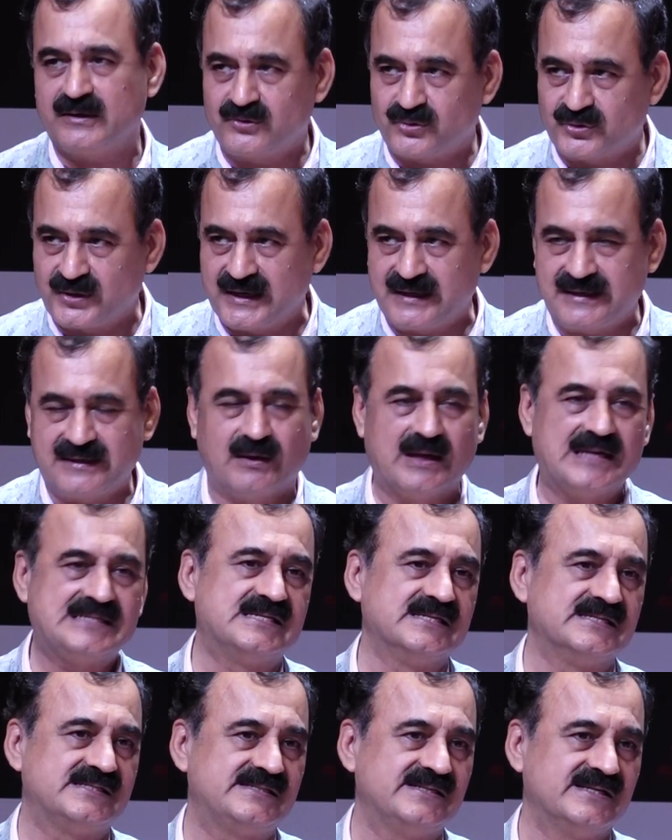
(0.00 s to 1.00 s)
They've quoted
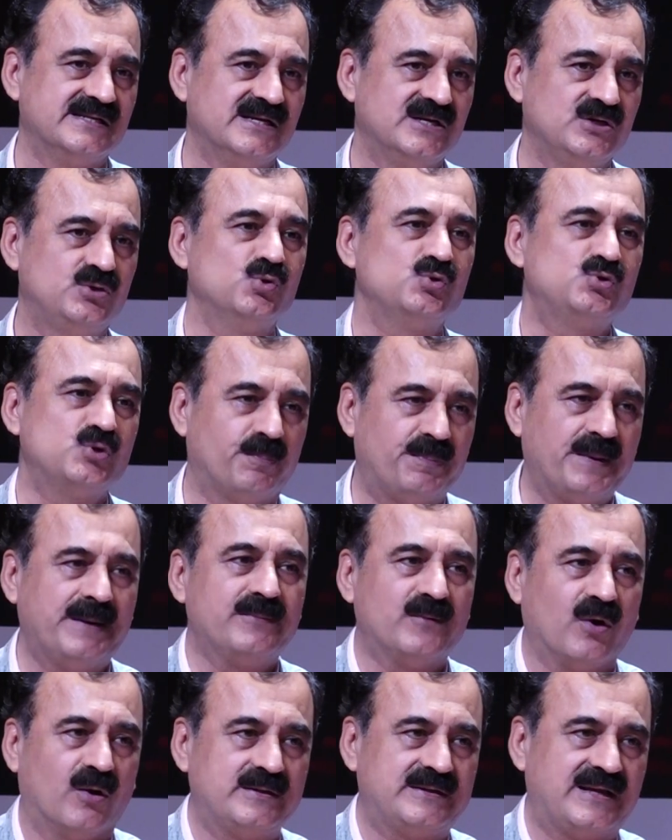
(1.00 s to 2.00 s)
3 cases,
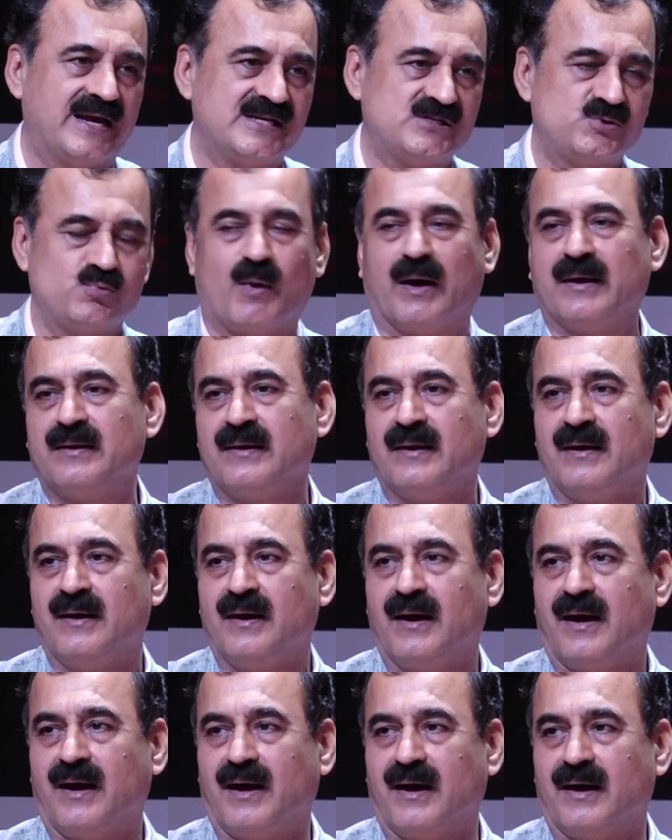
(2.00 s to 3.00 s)
2 Supreme Court cases,
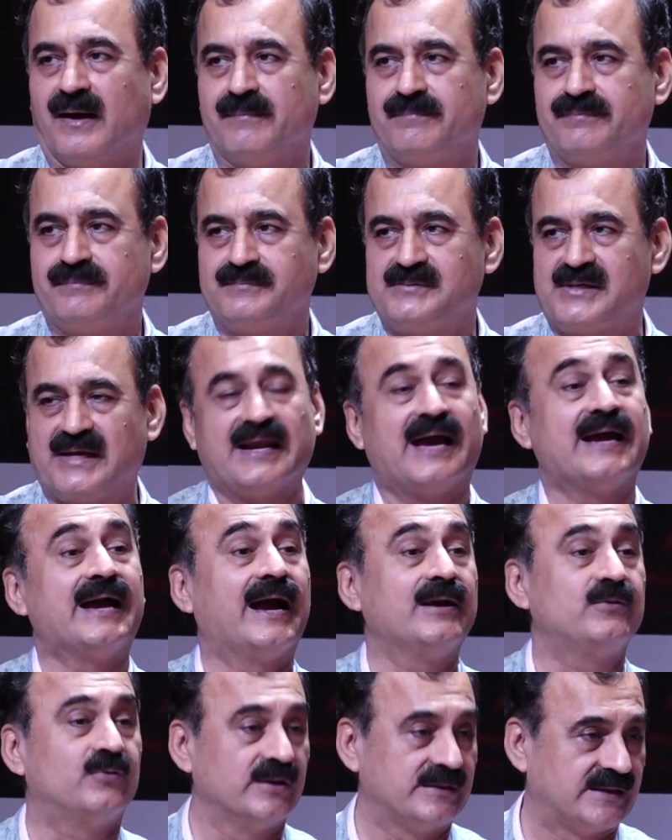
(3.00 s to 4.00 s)
1
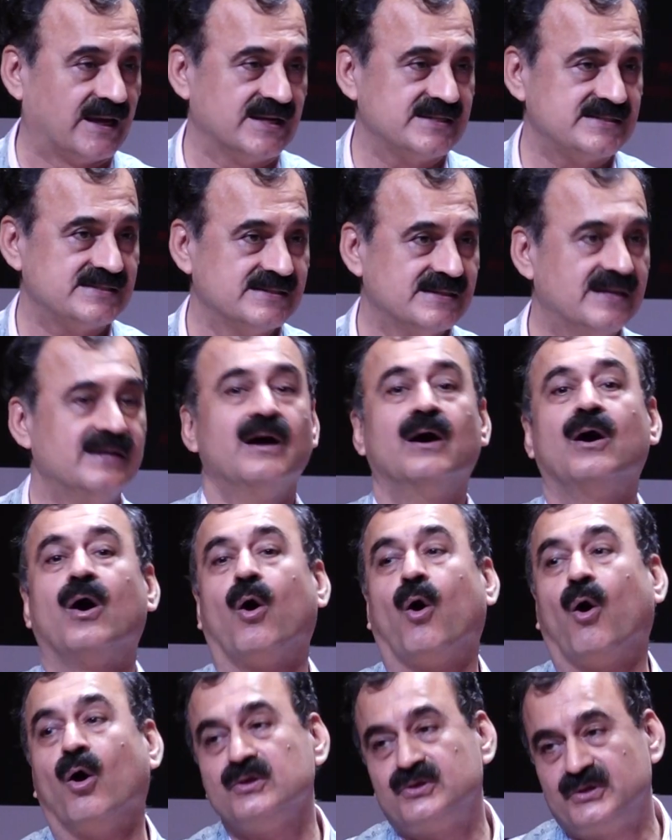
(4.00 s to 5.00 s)
Chennai High Court
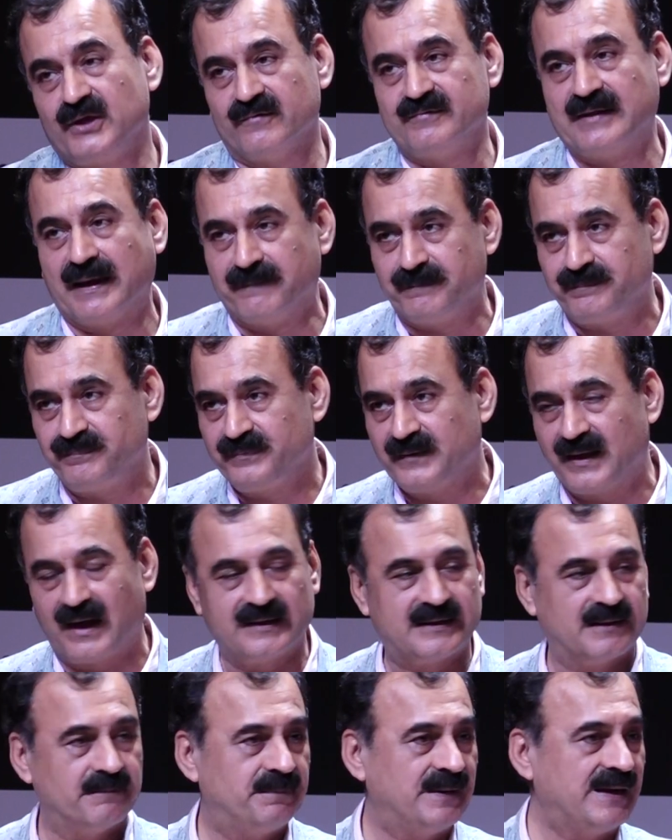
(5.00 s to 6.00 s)
case. All 3 of
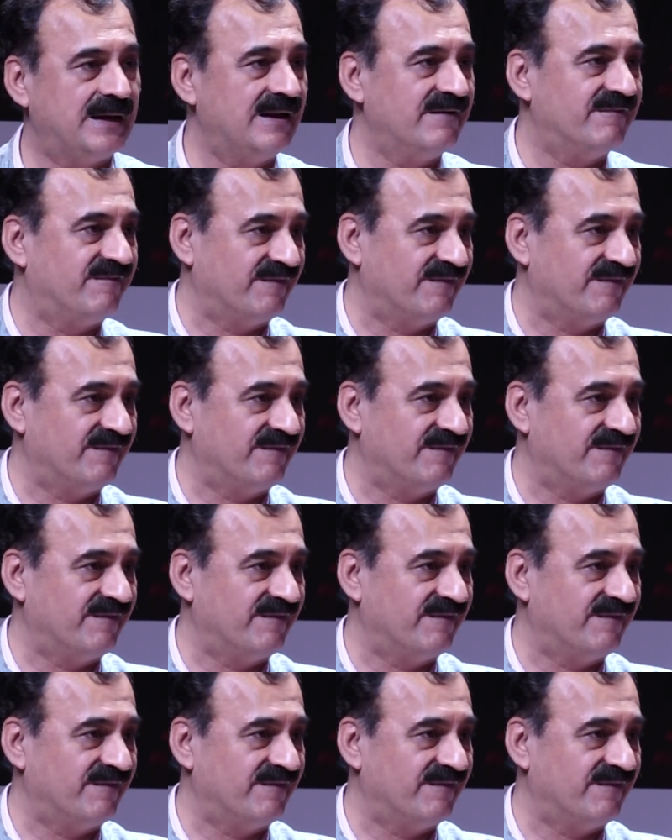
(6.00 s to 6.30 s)
them are